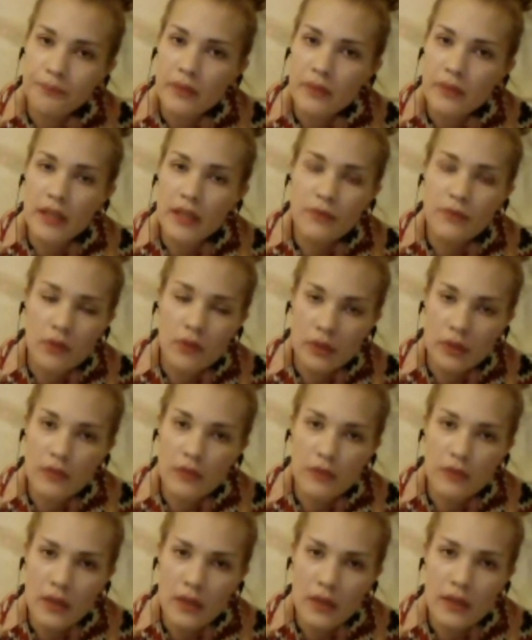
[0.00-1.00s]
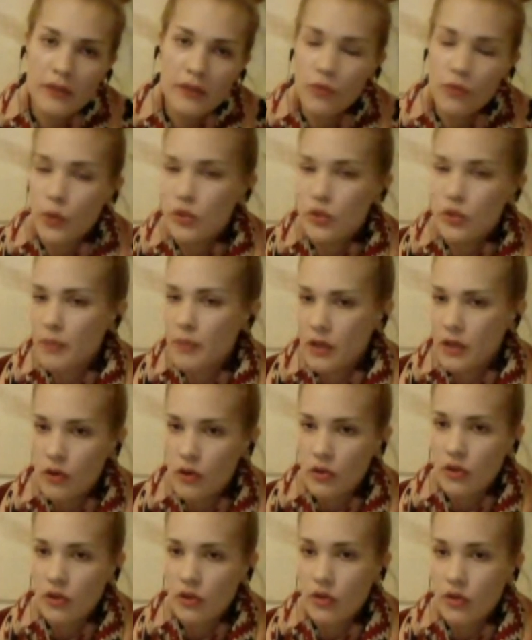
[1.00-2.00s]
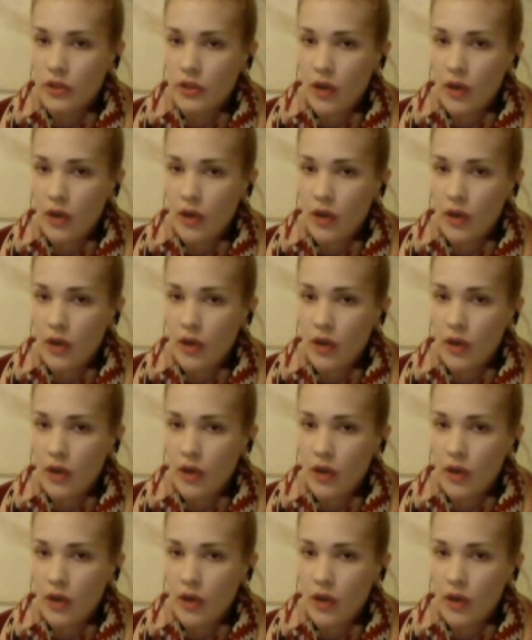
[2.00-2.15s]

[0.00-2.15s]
And in Finland, if you want to be a doctor,